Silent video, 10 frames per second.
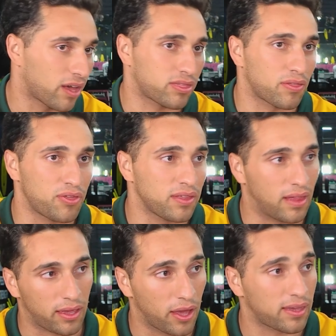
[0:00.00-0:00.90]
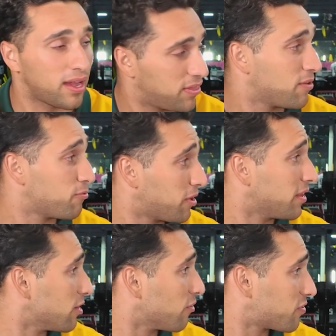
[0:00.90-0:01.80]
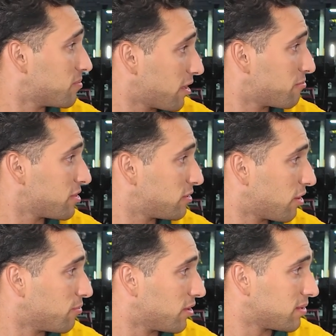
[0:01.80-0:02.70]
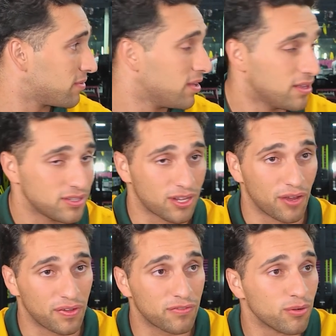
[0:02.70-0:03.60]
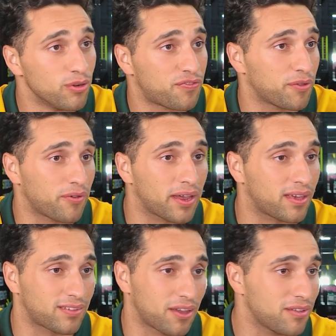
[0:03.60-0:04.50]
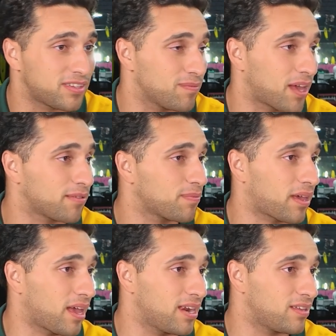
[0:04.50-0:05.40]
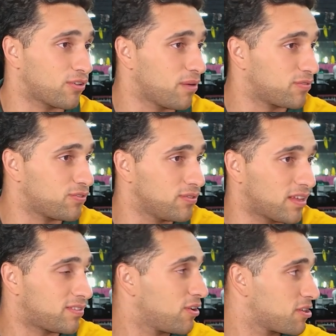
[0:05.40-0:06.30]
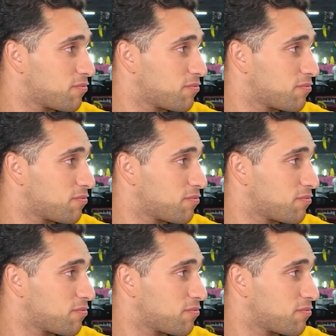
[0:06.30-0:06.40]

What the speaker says: like the thing, like, okay, they're really off him. They really don't want him. So if he's removed from the rankings, I don't see him coming back anytime soon. That's the only